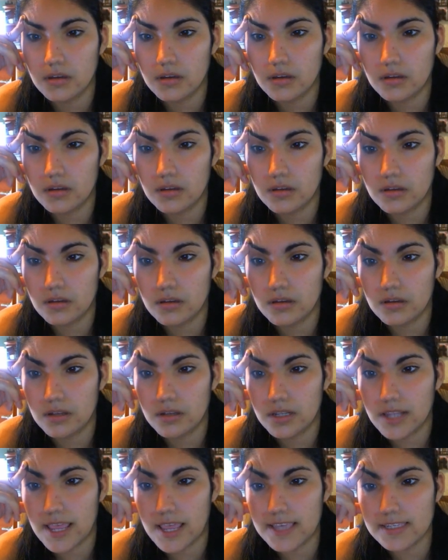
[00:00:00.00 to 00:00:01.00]

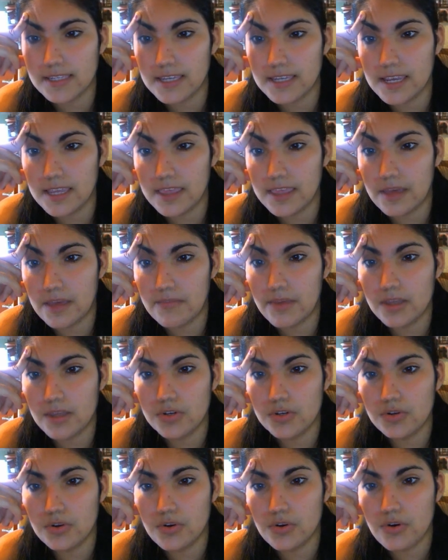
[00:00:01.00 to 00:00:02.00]
Last thing that made
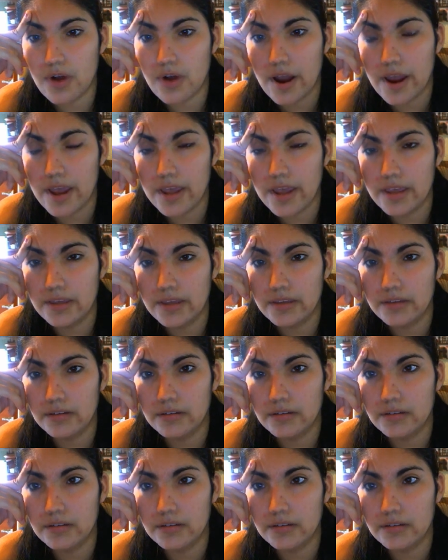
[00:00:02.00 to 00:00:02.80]
you cry?